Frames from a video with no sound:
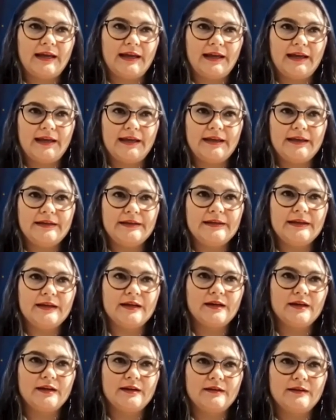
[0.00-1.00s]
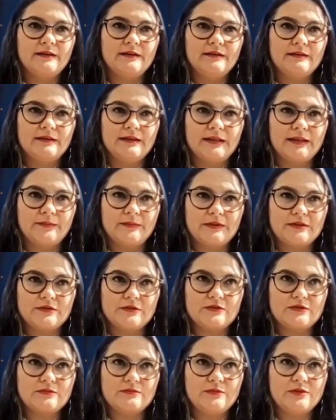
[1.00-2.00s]
and let me
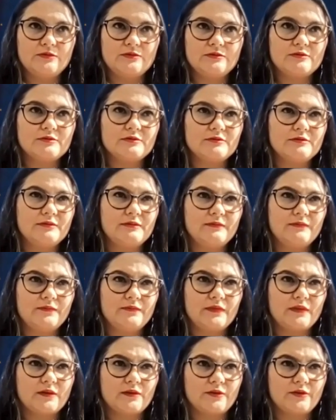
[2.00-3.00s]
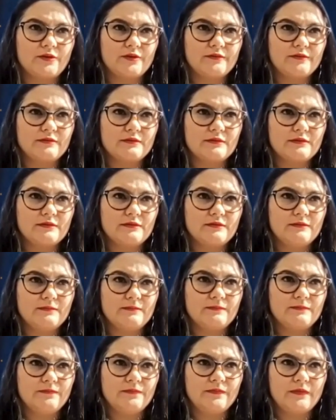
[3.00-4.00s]
just mute her.
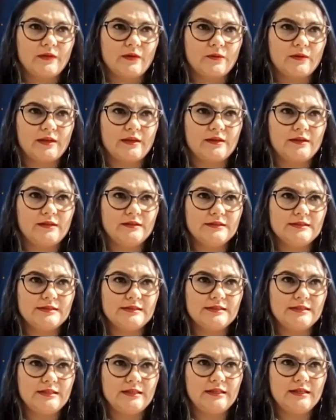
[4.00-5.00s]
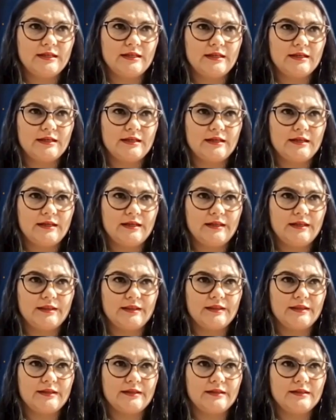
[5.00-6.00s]
Okay, Elsie,
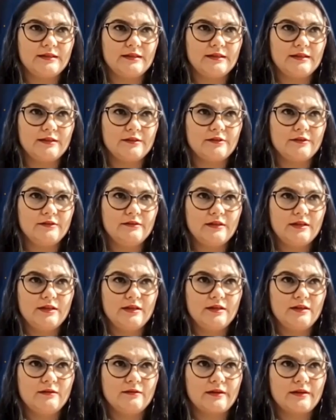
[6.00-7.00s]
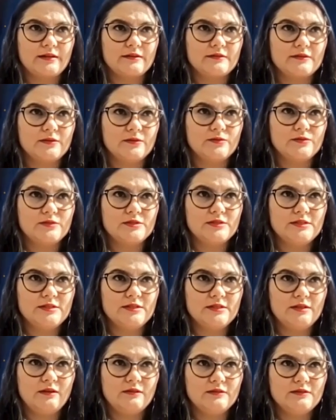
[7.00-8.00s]
and then in here. Okay, so
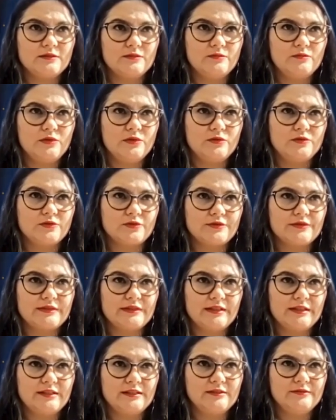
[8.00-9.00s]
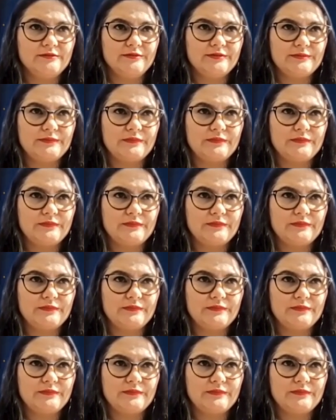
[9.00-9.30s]
Gigi, also mute yourself.